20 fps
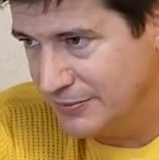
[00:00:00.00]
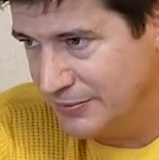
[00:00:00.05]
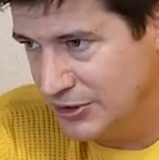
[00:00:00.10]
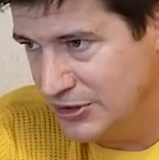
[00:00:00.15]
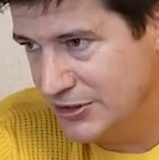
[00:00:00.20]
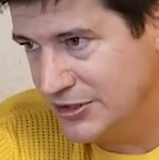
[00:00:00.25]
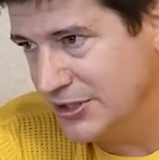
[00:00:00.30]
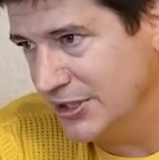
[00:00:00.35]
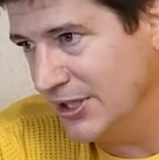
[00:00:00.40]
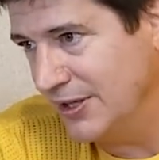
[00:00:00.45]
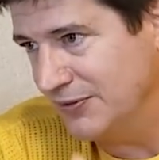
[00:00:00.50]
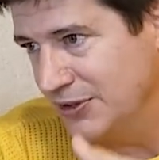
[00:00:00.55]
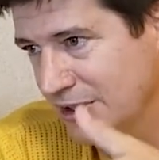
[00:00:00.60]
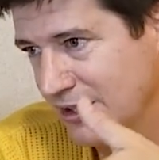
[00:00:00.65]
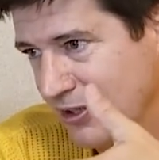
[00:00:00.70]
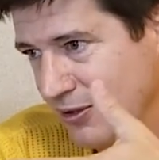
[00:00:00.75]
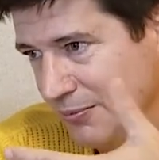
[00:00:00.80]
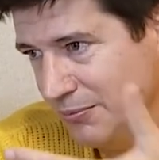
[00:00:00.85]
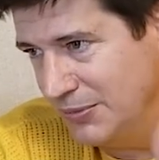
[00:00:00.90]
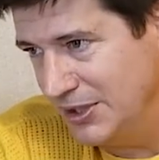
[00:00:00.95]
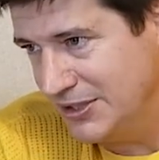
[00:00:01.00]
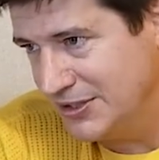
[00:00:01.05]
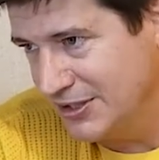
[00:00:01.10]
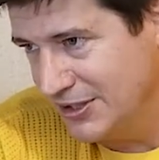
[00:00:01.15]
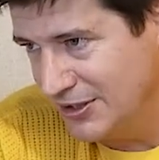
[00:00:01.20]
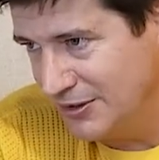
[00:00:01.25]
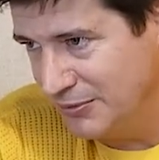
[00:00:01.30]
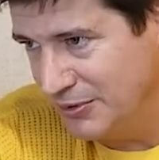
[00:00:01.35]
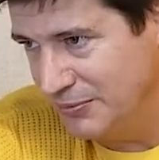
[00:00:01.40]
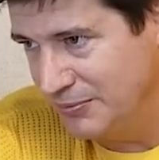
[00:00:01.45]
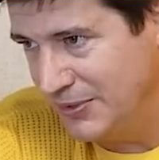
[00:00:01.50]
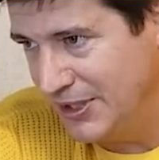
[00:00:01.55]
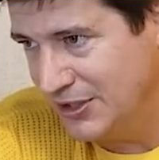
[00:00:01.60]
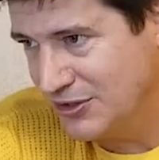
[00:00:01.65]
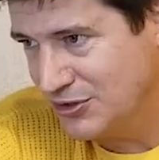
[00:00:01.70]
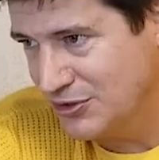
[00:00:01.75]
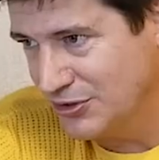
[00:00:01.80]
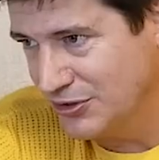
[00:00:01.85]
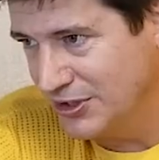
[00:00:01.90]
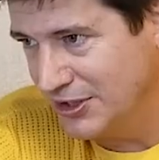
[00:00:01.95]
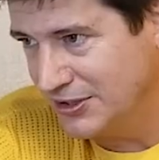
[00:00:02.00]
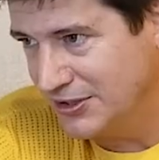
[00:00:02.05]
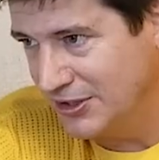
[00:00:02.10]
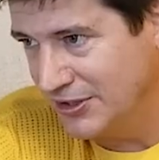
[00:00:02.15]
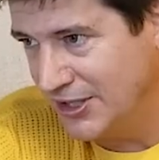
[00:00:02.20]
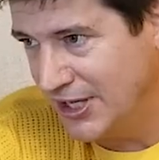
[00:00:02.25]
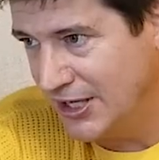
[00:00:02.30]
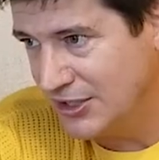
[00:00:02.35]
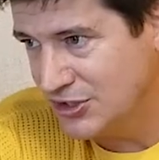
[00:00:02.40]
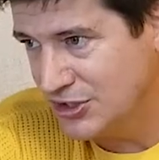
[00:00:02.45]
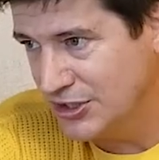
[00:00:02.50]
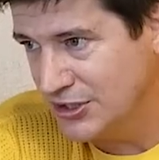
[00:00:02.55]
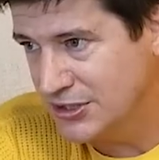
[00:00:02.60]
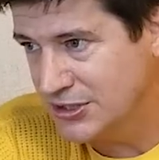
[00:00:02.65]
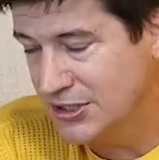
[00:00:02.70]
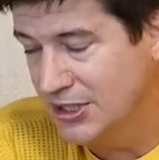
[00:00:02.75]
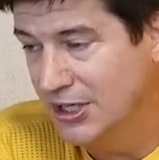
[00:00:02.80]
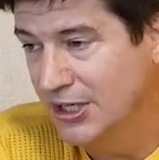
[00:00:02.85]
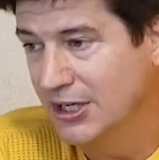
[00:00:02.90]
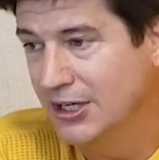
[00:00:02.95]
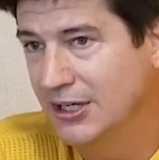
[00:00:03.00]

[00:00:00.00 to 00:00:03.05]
but you still have to commit to them and make sure that they're not just